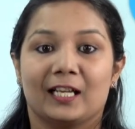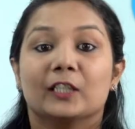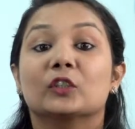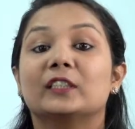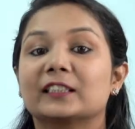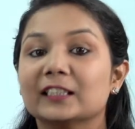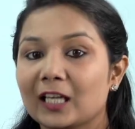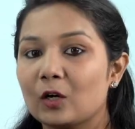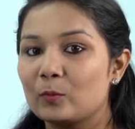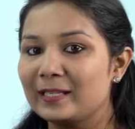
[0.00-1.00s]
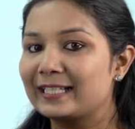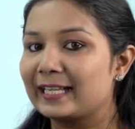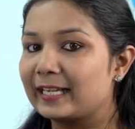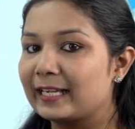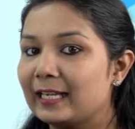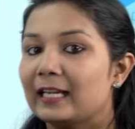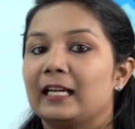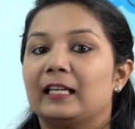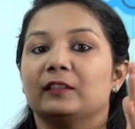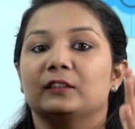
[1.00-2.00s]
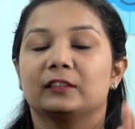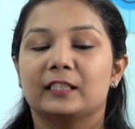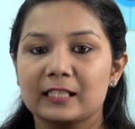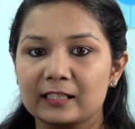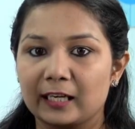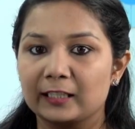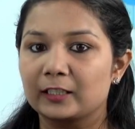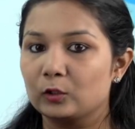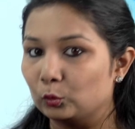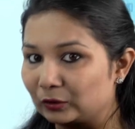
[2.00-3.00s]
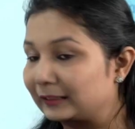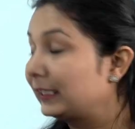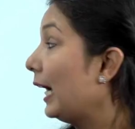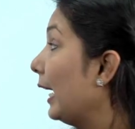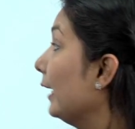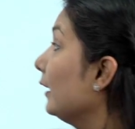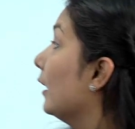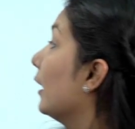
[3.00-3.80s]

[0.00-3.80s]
So this is how we say this concludes that